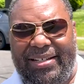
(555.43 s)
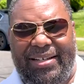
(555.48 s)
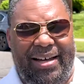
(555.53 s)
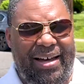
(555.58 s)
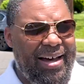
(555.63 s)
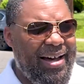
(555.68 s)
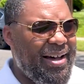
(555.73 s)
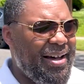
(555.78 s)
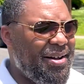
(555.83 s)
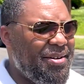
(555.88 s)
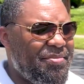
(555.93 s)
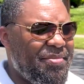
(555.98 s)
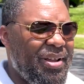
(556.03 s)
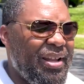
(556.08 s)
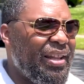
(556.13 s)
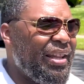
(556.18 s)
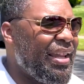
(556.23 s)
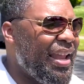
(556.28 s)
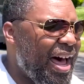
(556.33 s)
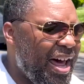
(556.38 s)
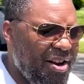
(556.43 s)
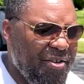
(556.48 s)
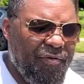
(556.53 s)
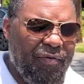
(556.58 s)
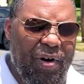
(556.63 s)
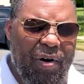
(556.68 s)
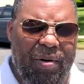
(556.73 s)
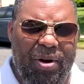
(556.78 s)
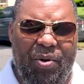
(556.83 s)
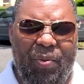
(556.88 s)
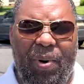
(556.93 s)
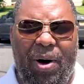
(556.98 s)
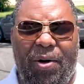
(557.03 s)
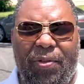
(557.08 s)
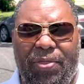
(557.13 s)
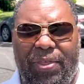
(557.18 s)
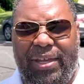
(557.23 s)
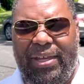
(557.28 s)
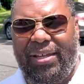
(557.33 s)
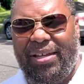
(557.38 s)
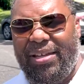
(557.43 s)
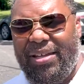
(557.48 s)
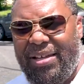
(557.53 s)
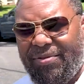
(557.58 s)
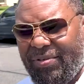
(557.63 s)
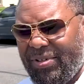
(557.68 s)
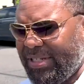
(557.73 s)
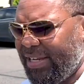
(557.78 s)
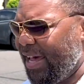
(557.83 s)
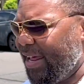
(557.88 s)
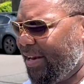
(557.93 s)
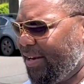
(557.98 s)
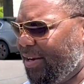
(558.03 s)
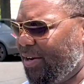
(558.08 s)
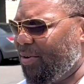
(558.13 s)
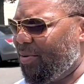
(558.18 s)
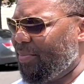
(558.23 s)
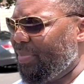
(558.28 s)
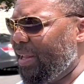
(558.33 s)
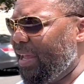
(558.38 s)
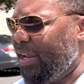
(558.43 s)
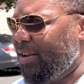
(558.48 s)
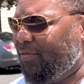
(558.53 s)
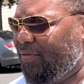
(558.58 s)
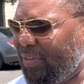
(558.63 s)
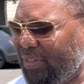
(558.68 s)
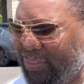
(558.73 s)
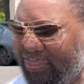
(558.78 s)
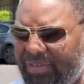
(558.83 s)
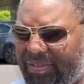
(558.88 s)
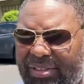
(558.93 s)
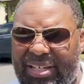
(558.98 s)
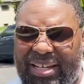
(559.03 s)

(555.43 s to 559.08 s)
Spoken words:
A lot of very wealthy resided here in Plainfield.